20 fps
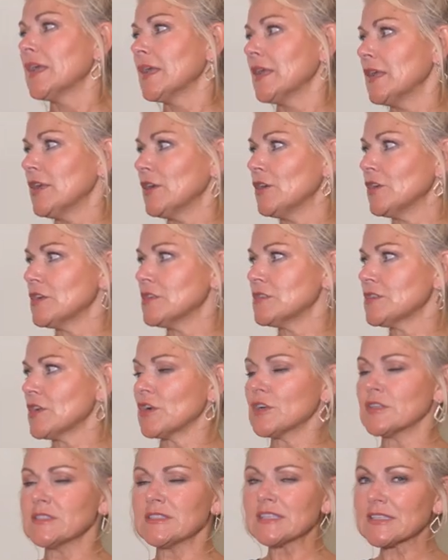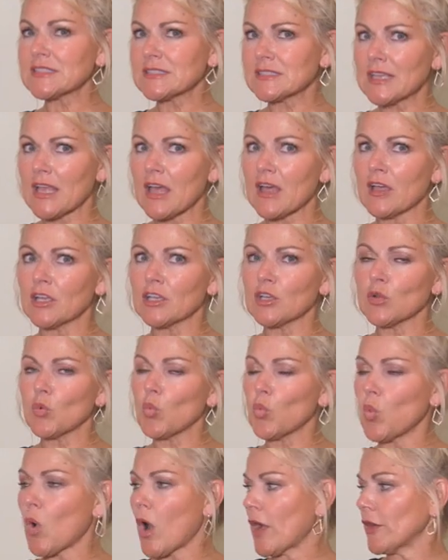Here is our
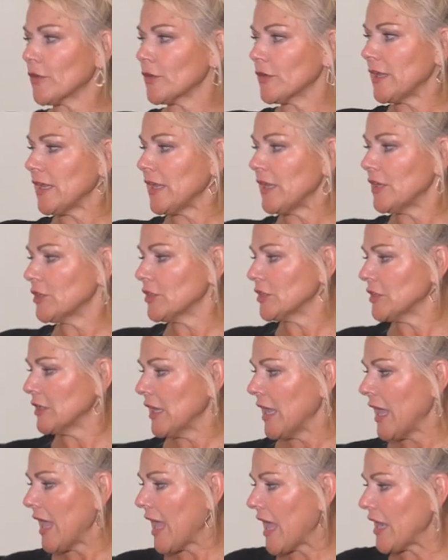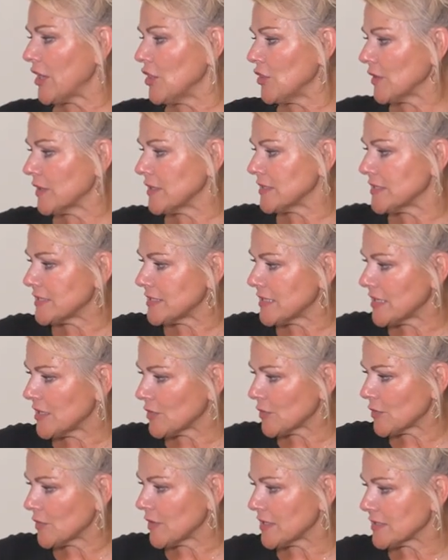6-gallon water heater, and you can see
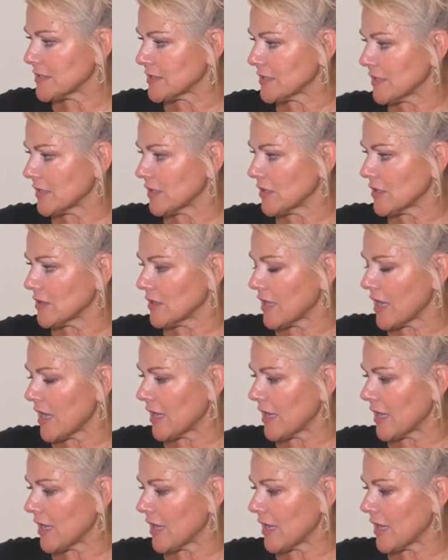through this little